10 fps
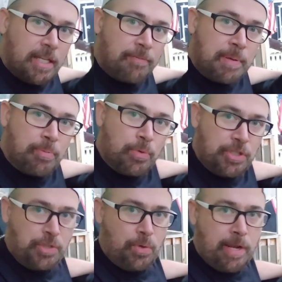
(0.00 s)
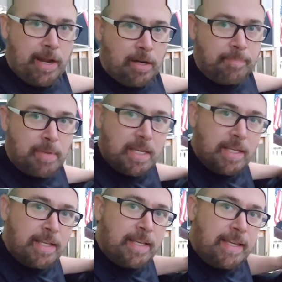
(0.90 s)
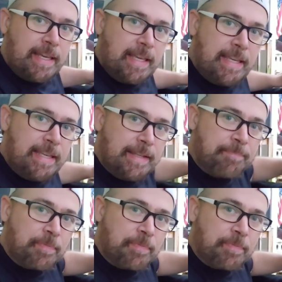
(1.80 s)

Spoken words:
of people with short hair. He